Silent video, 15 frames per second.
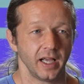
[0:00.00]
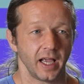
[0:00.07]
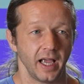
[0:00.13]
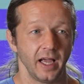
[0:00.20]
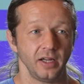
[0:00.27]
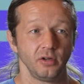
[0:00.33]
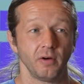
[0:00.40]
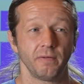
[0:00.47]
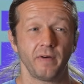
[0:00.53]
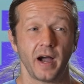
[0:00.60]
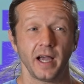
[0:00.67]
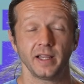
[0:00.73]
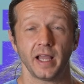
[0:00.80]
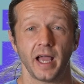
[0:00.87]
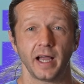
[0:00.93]
And you'll
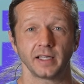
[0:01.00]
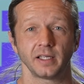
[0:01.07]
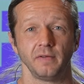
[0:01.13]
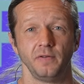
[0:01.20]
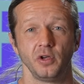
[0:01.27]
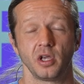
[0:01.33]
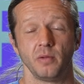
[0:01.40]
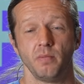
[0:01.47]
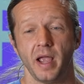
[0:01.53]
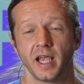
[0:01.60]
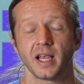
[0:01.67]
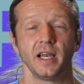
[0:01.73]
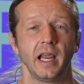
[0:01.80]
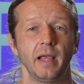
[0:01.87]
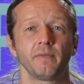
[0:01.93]
find that if you can
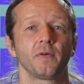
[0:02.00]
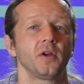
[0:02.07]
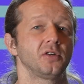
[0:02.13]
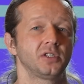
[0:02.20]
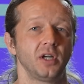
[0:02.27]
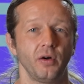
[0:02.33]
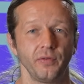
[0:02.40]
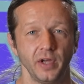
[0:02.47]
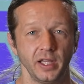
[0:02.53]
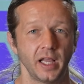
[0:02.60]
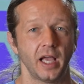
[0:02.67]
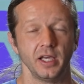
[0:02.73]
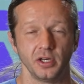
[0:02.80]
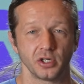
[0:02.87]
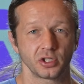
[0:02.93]
make a name for yourself in
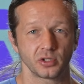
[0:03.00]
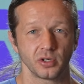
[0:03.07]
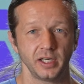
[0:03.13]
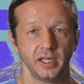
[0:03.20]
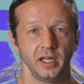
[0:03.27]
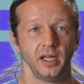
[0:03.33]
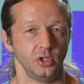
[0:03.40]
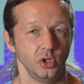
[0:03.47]
that industry,